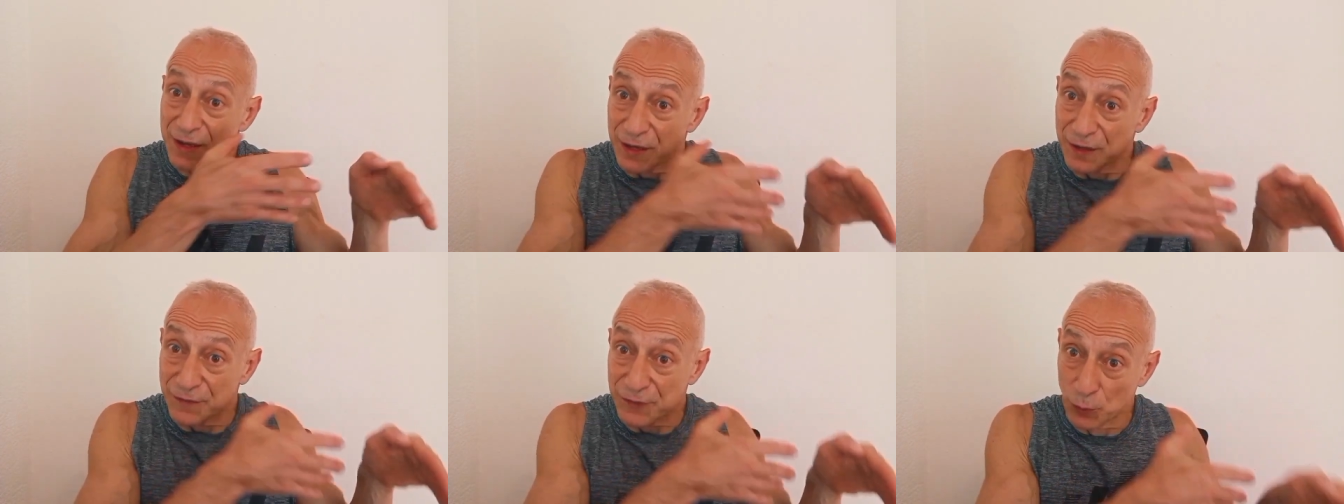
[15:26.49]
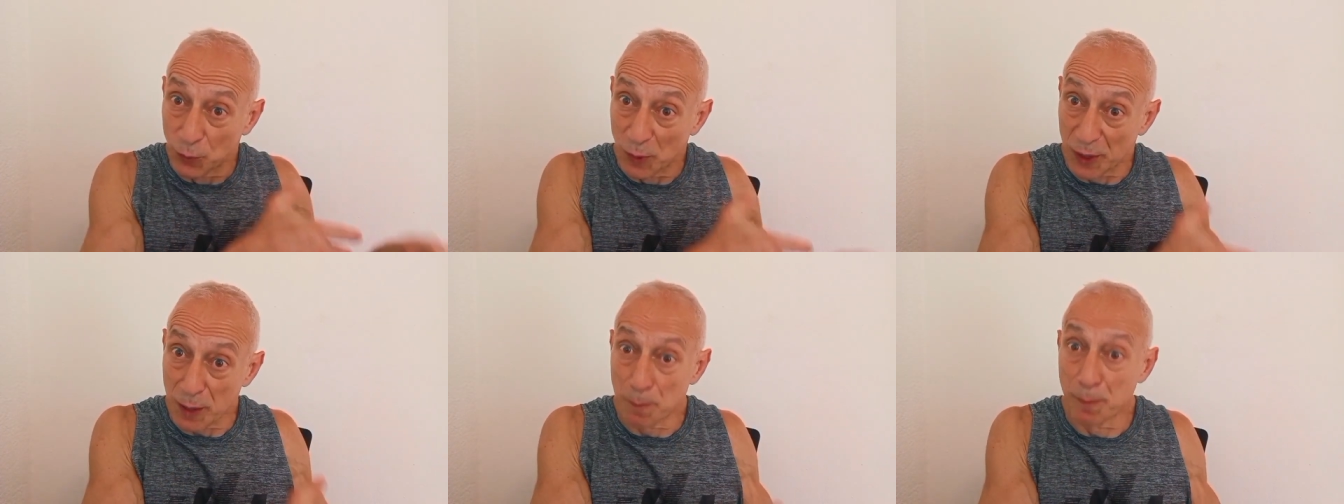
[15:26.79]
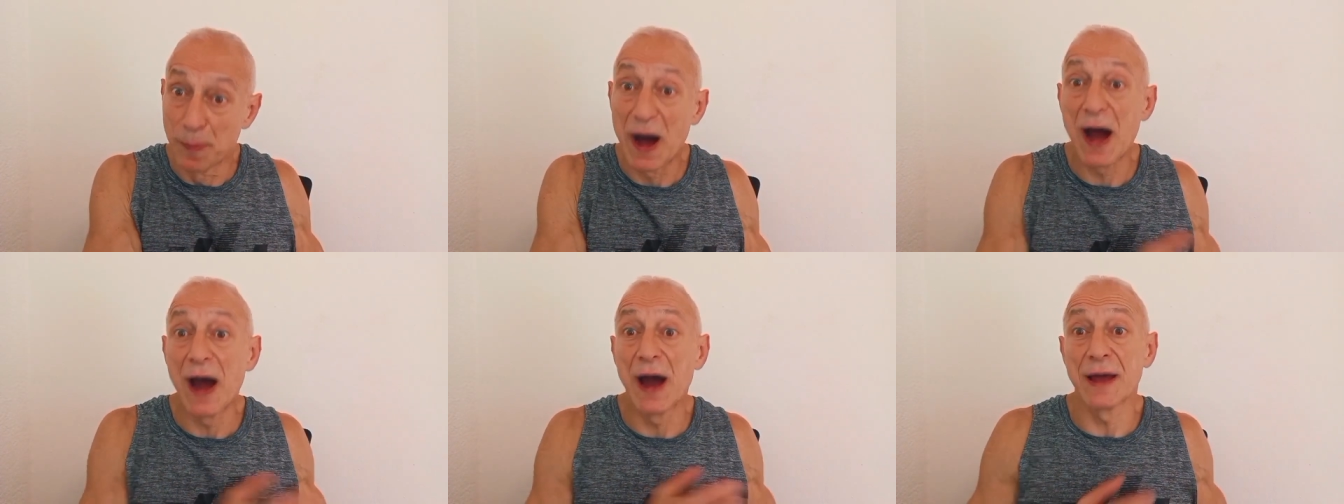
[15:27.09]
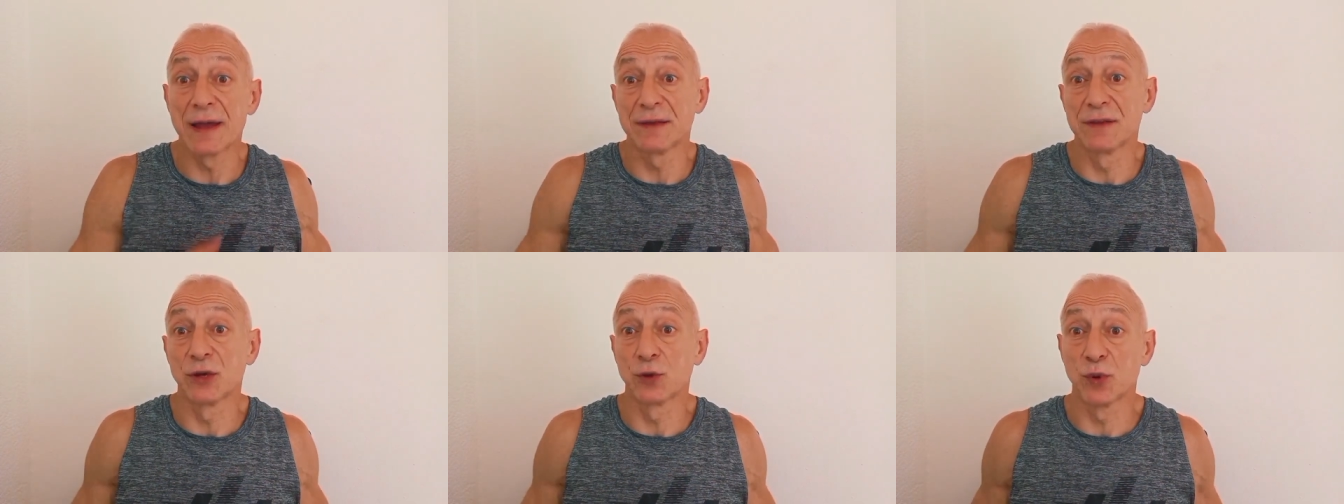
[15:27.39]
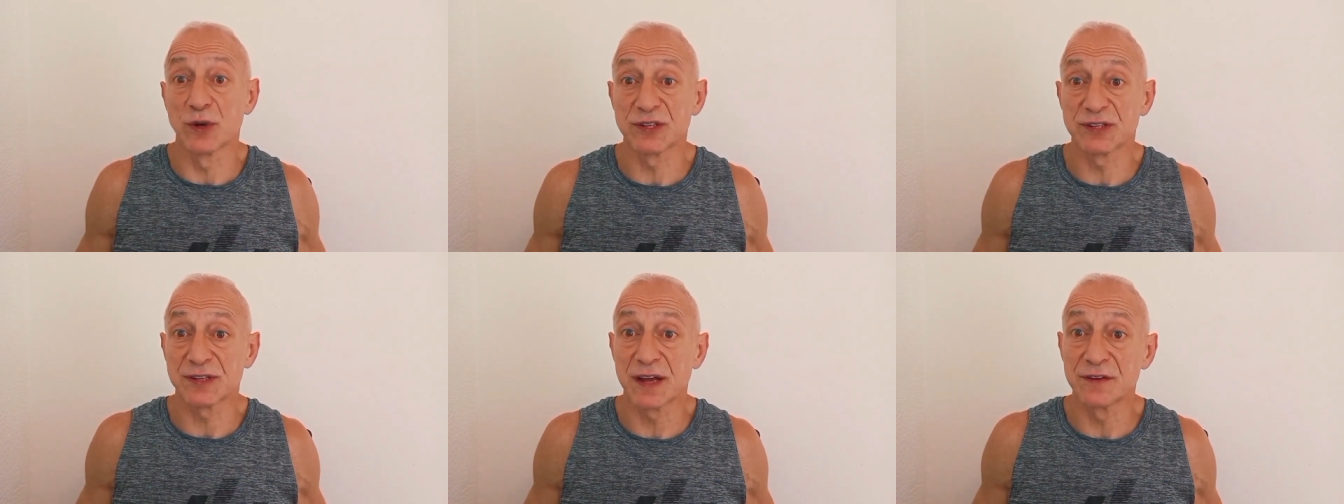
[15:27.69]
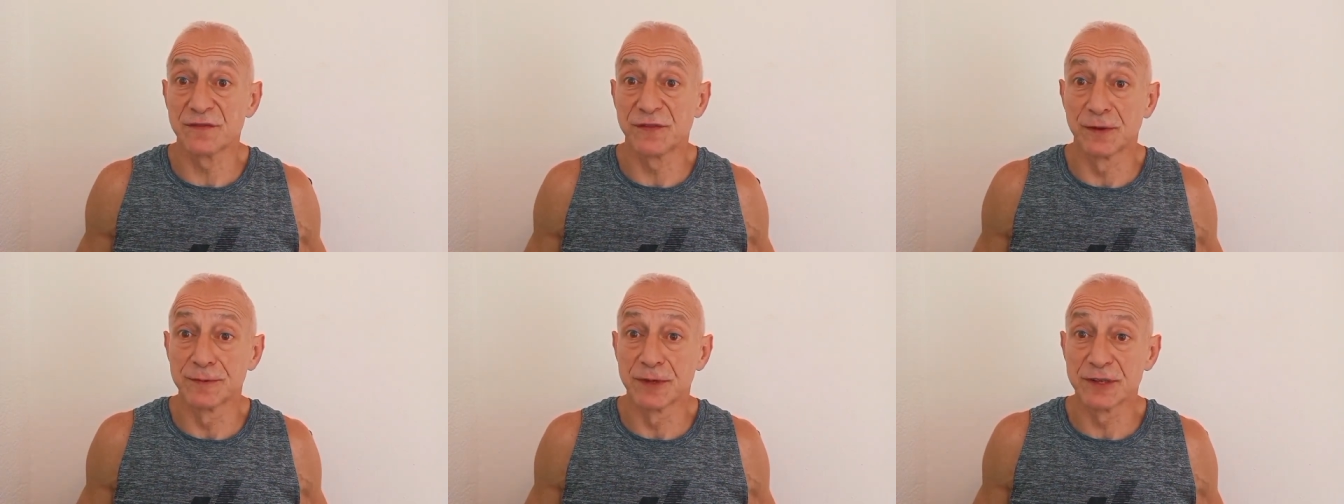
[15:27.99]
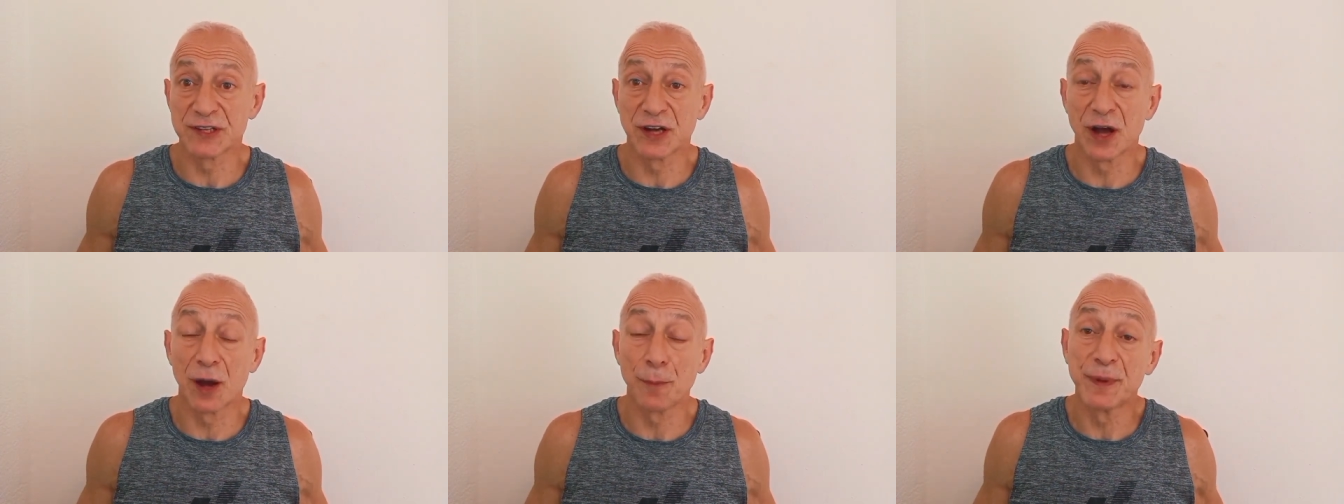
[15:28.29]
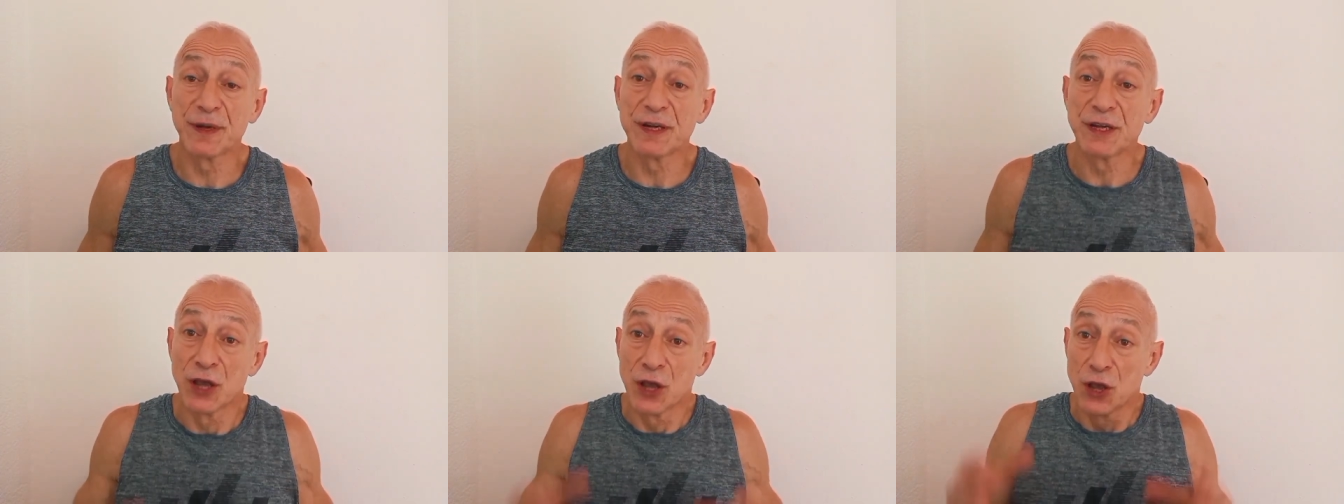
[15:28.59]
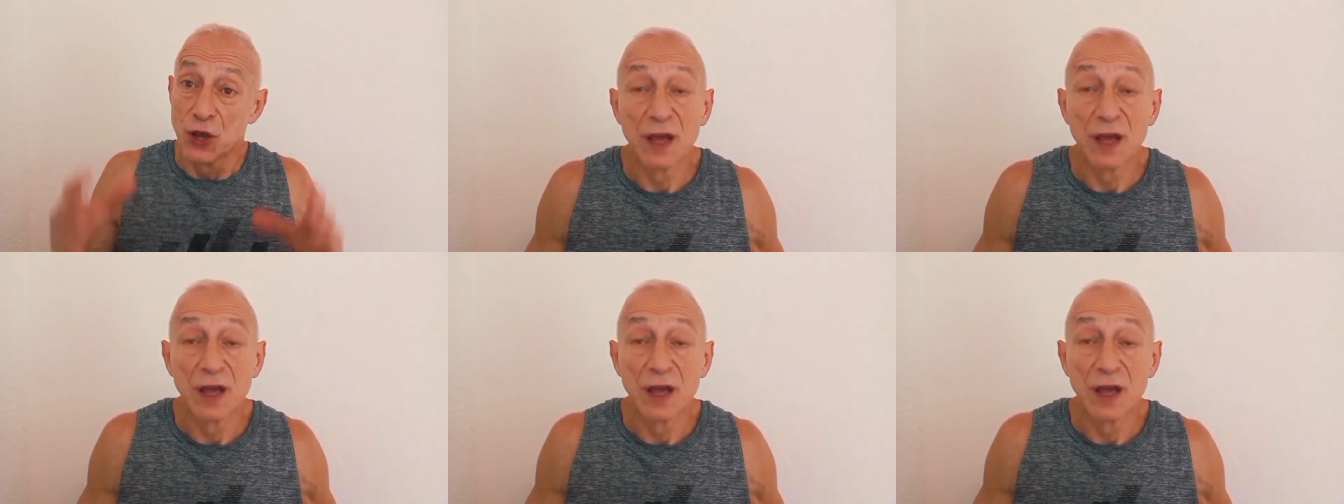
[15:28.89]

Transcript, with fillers: if you want to buy the quercetin from this company.